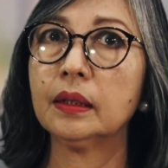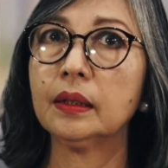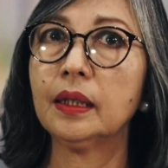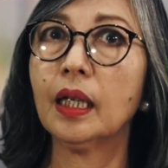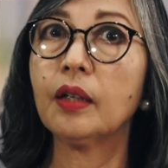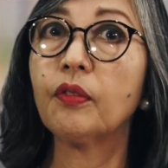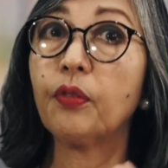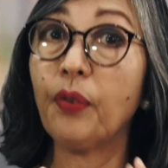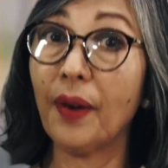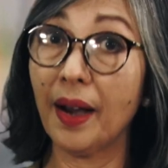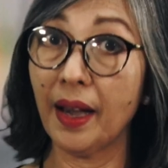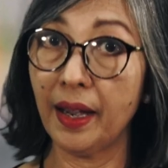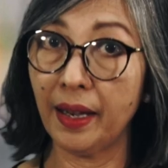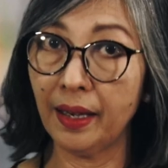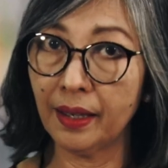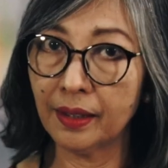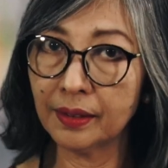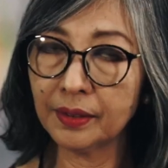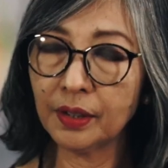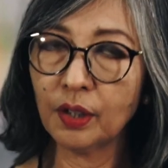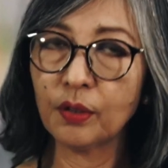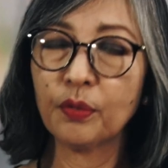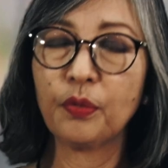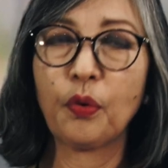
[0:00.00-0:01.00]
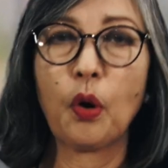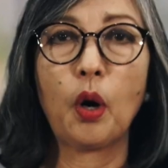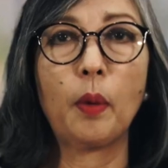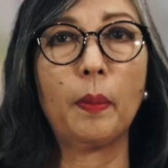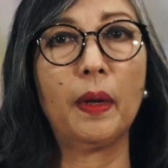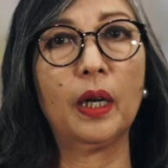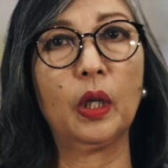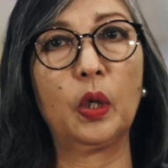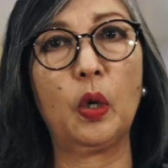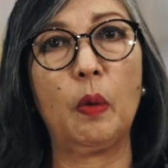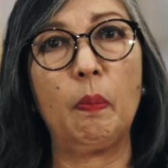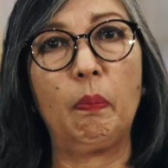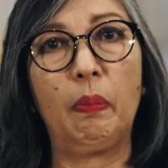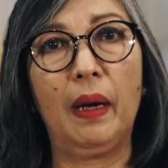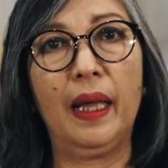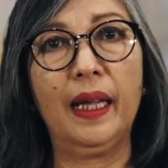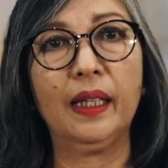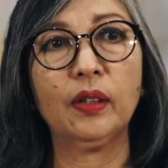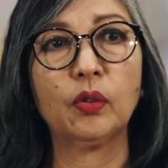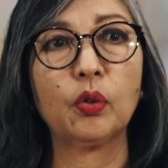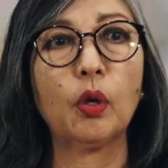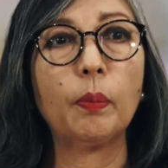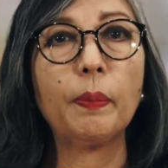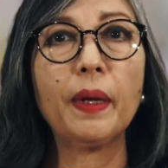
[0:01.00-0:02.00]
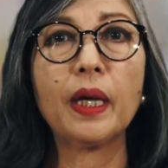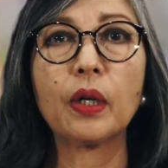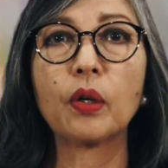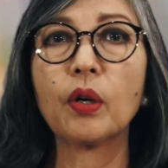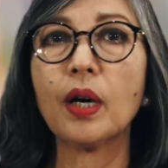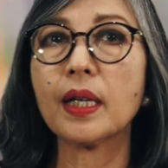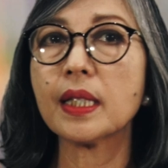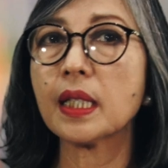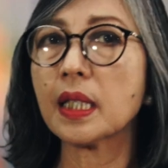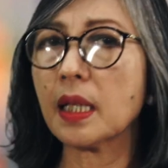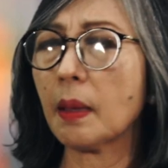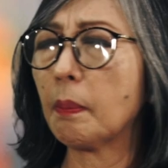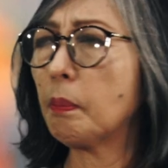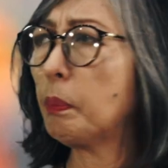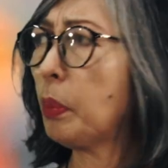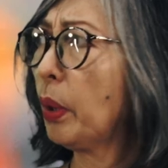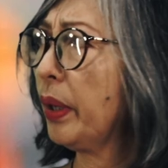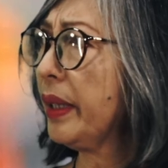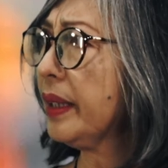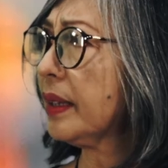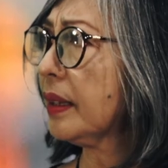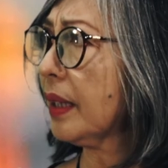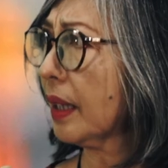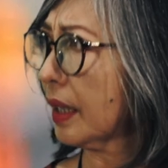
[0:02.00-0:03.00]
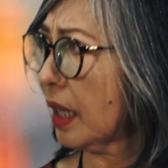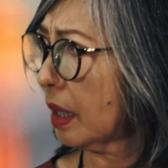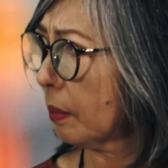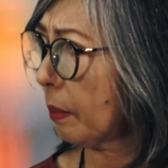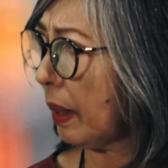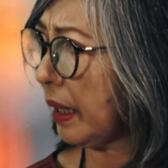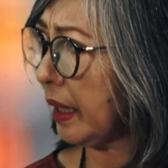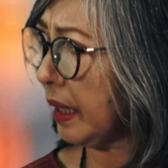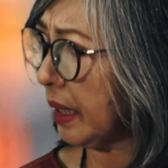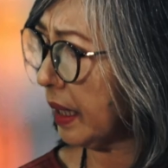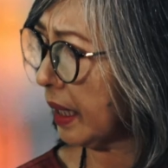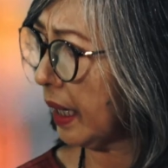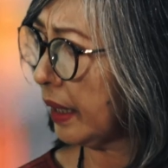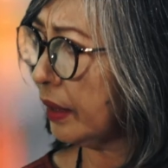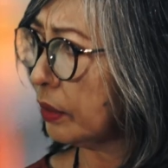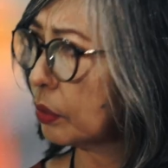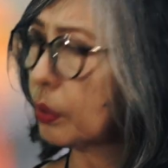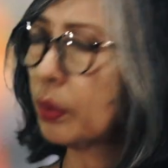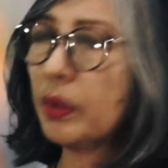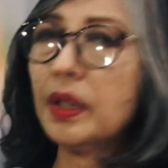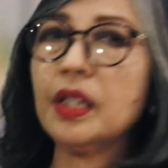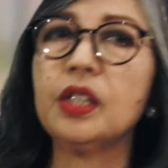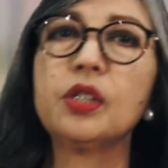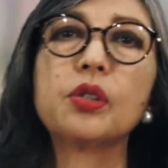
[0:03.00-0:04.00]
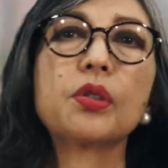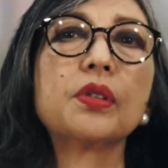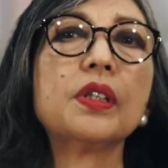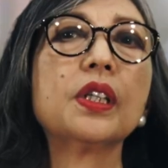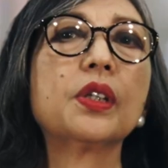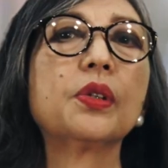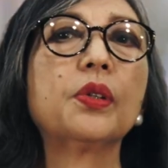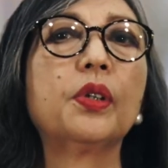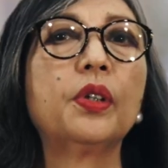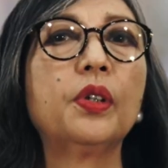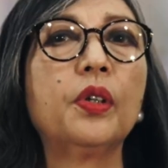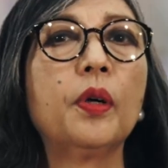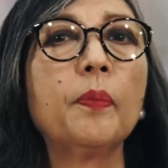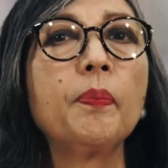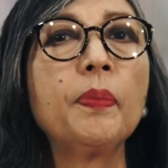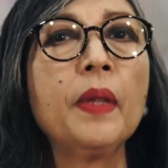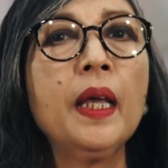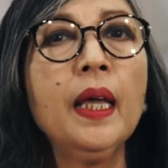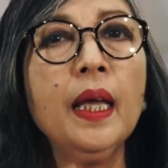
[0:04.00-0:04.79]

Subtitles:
nag-file ng formal complaint, no? Pero at some point, naging maingay itong issue na to, no?